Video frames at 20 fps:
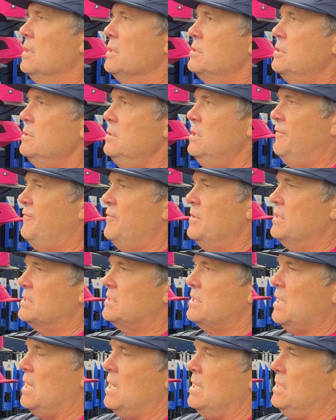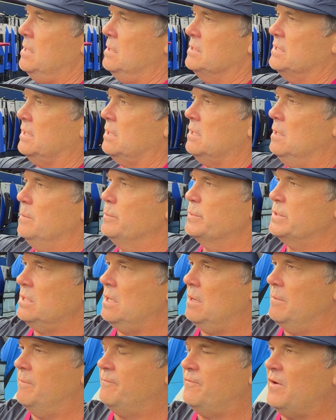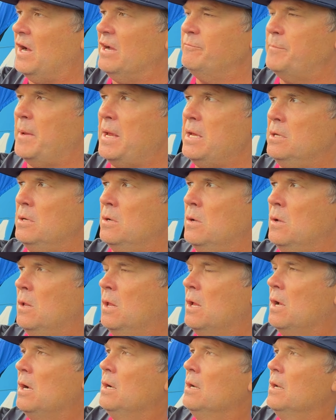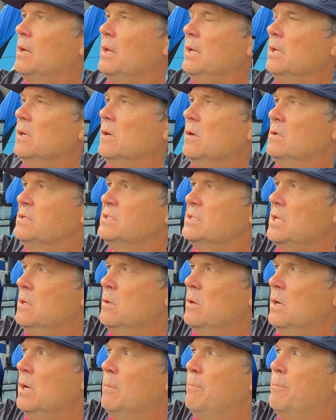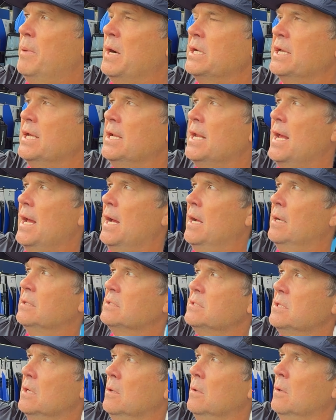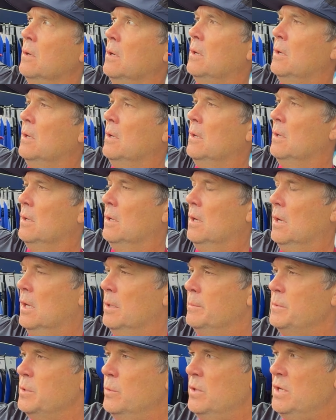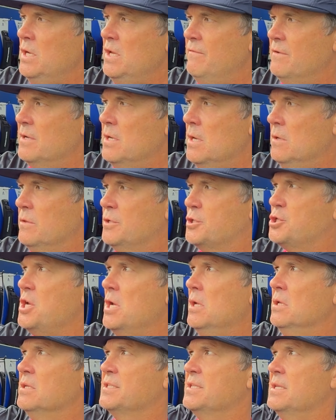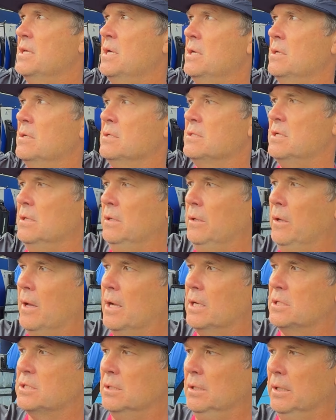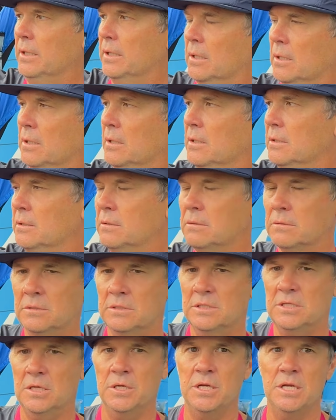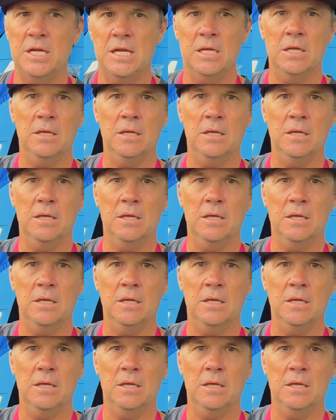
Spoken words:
2 different styles. It comes in a 5-panel and also a bucket hat. So you wouldn't even know the shell is there until you need